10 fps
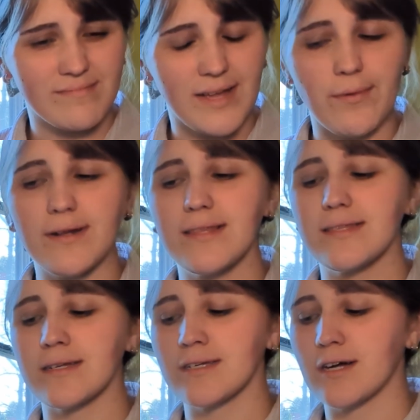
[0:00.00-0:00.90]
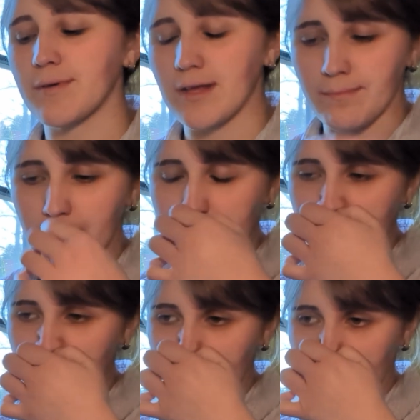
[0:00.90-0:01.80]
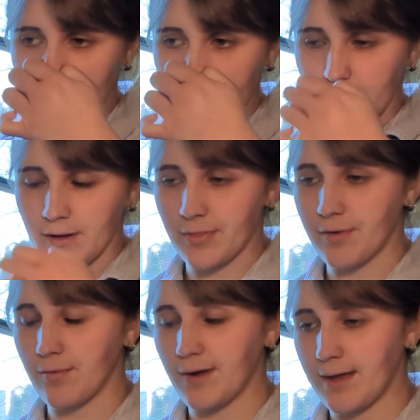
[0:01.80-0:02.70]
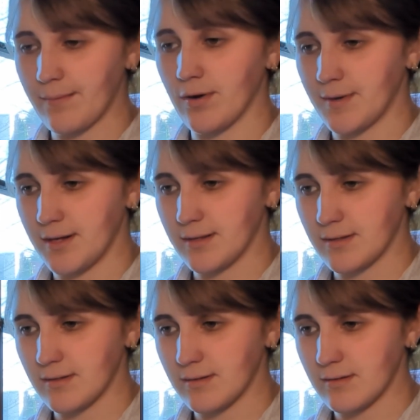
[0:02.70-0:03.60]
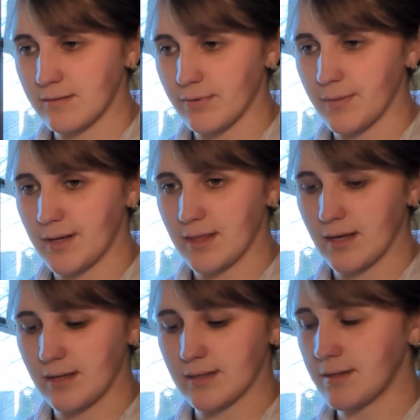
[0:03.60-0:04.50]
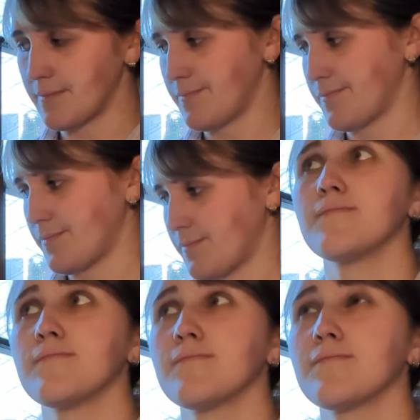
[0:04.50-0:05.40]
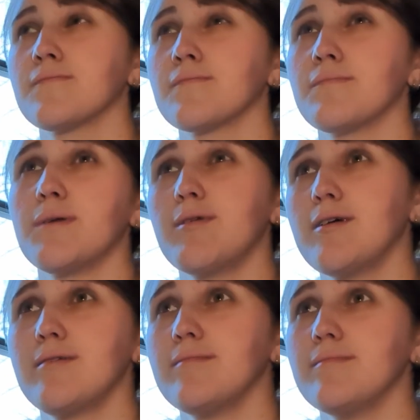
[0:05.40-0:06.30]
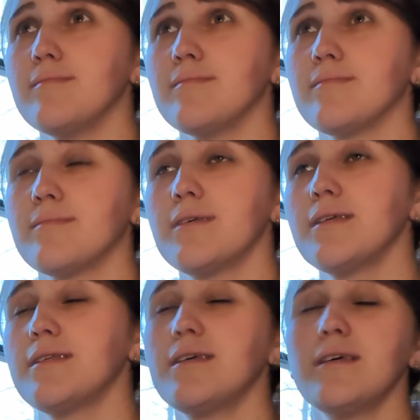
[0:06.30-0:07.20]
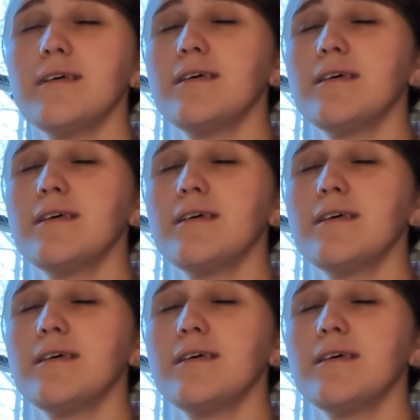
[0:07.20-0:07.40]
I want to start talking about like meditating on the right permanent things. Ba-bum. This is.